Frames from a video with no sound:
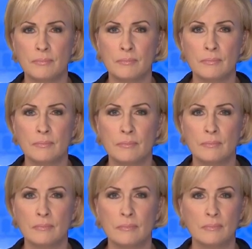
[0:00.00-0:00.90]

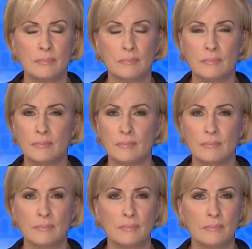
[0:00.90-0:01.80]

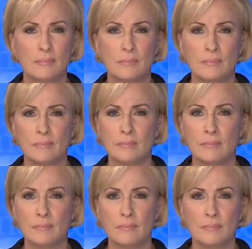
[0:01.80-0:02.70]

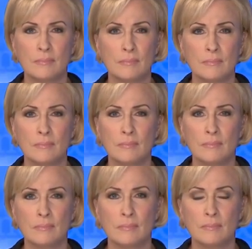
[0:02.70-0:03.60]

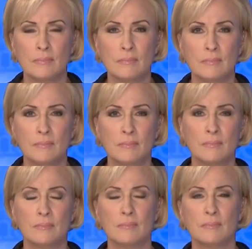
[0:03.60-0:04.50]

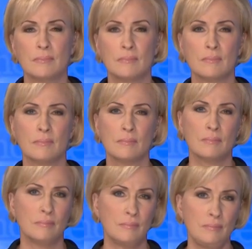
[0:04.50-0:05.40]
The person shown says nothing.